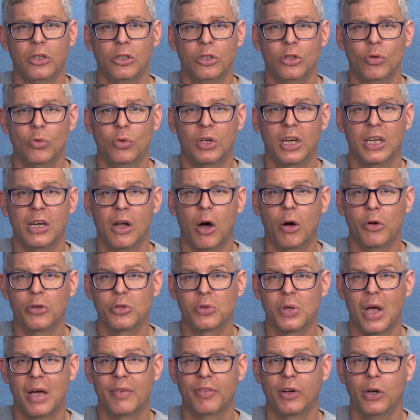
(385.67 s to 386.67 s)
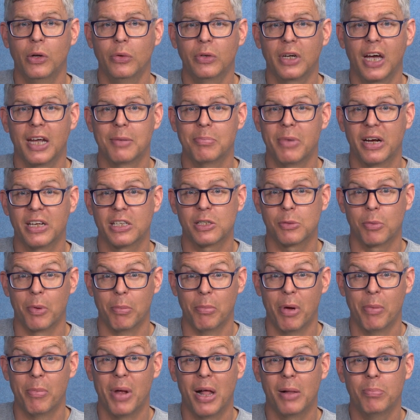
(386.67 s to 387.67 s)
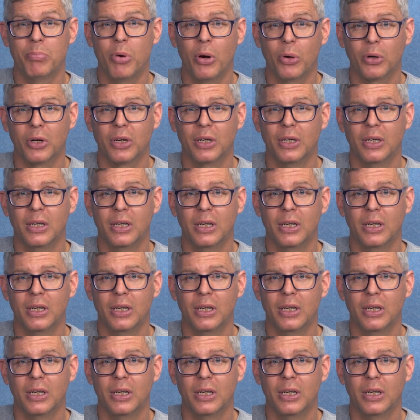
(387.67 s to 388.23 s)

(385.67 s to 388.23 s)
You can also have a look at my swiML book.